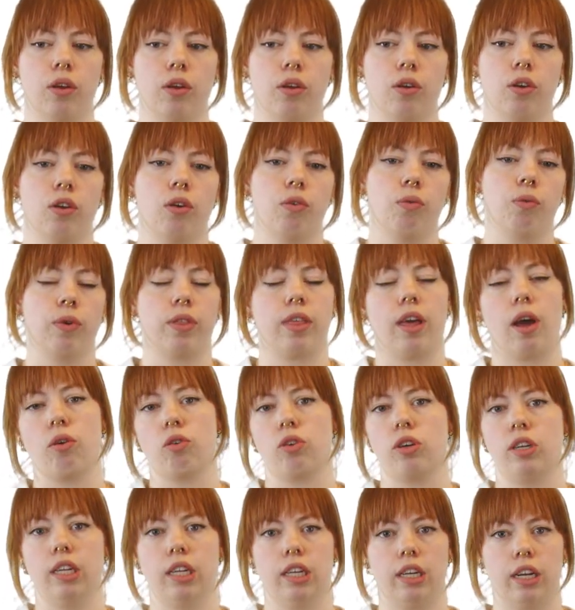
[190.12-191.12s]
without
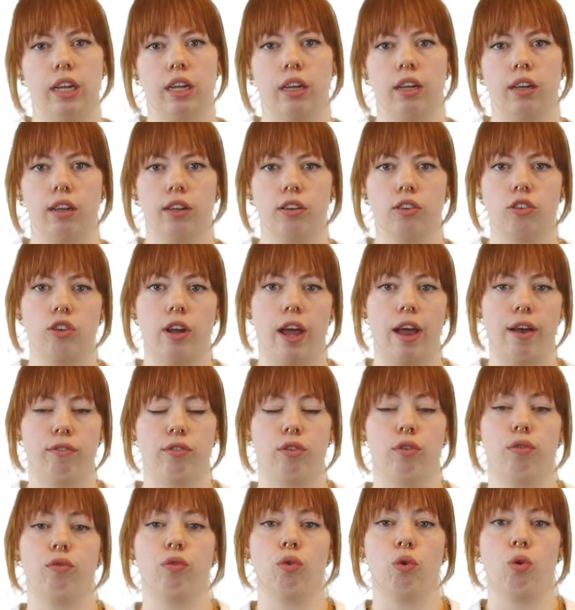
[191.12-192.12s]
needing to have the
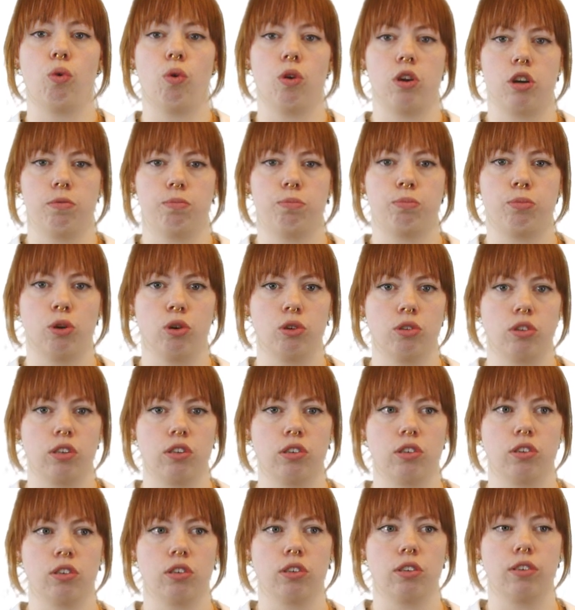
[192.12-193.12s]
full quantum
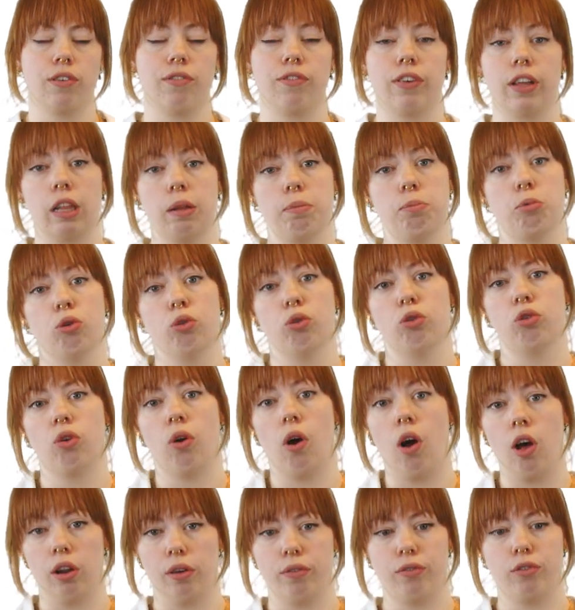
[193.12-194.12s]
processors available to
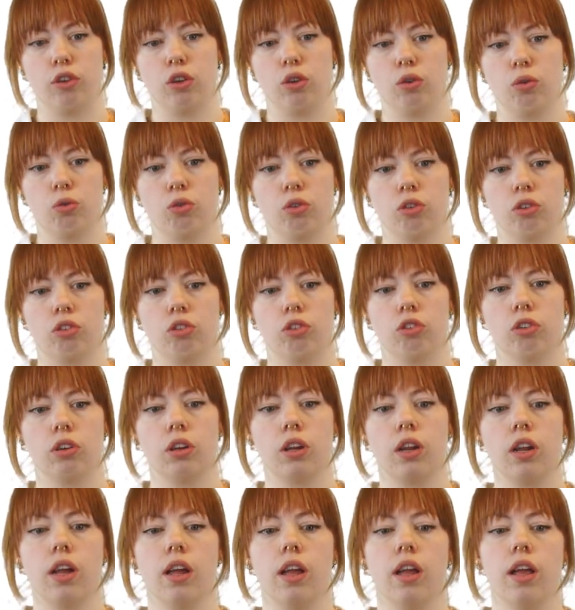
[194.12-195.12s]
all of the users.
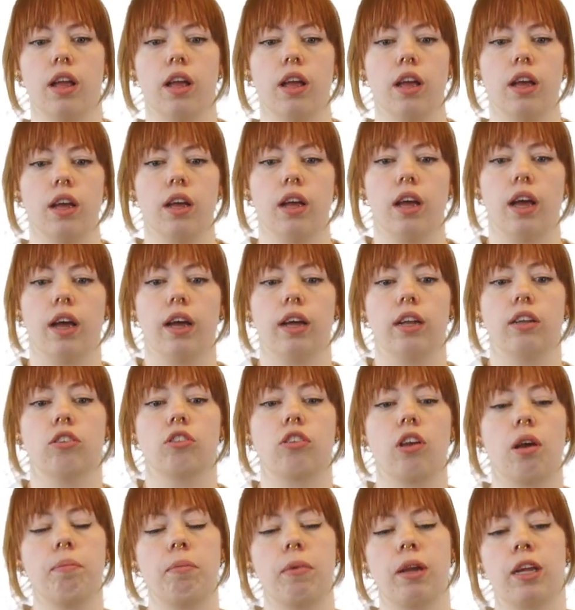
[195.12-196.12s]

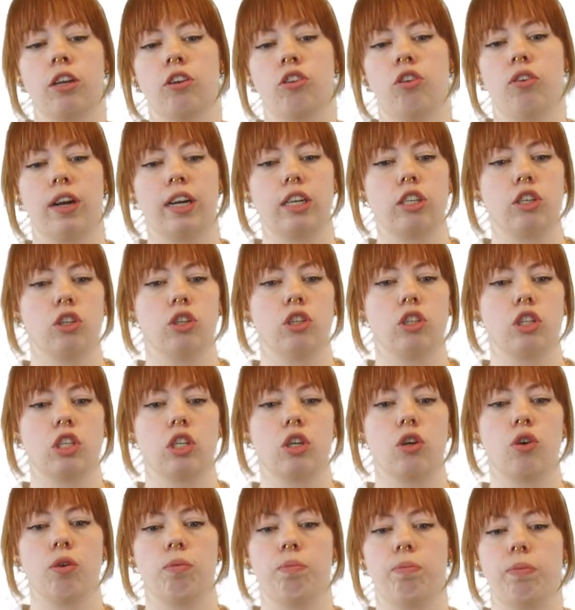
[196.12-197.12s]
Some interactions
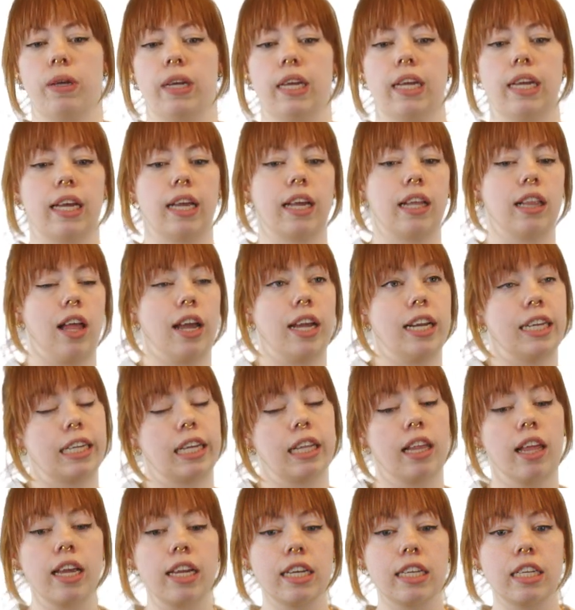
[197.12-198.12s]
could be
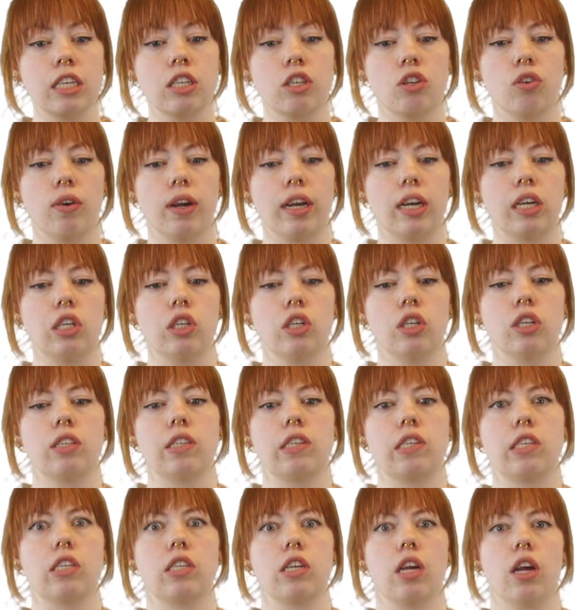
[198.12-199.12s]
client-client
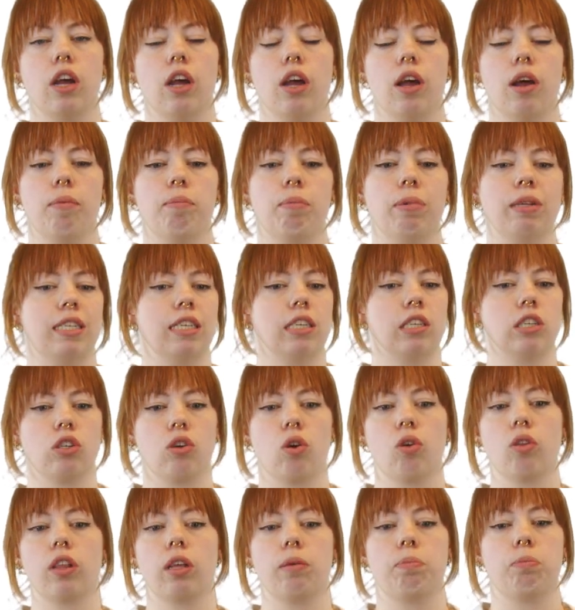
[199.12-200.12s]
interactions, but this is
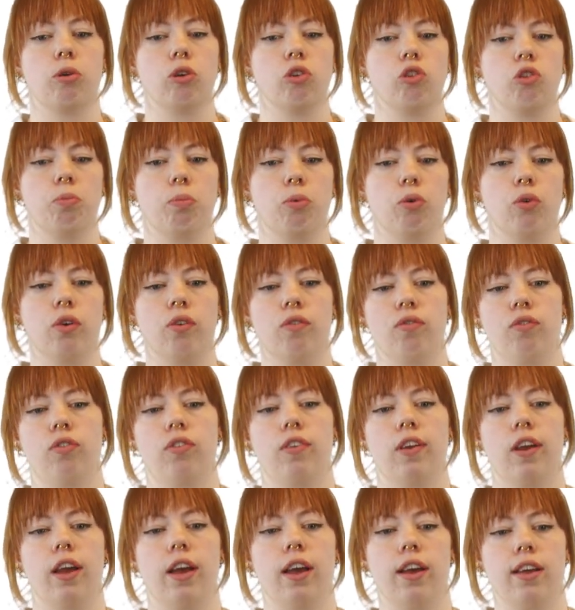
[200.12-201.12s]
only possible if
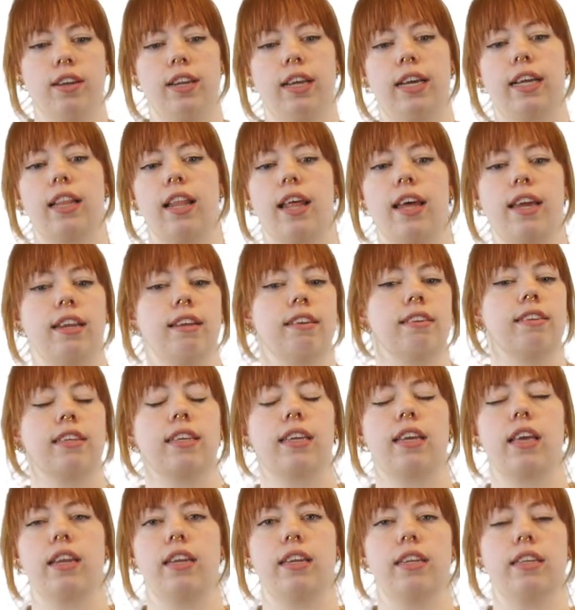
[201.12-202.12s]
the client
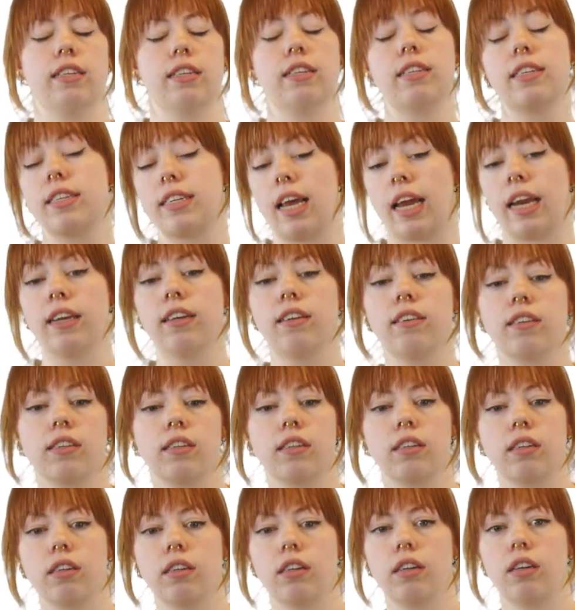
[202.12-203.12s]
can send
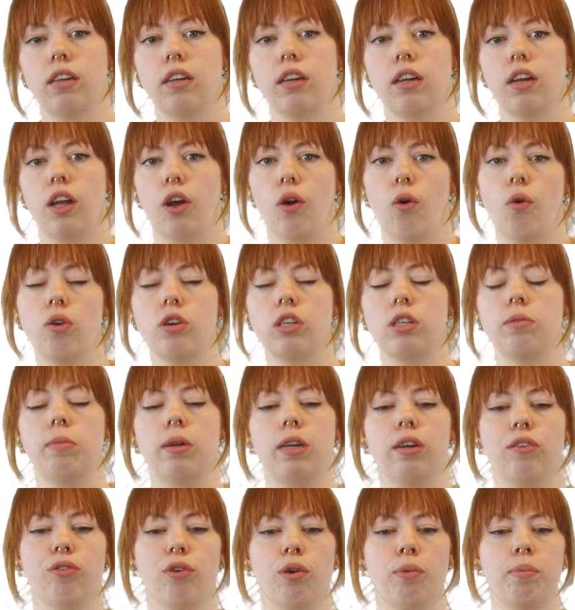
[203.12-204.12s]
quantum
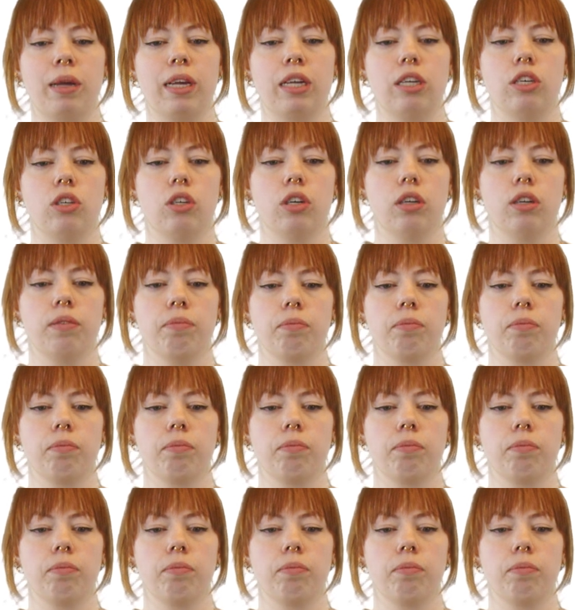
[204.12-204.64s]
information.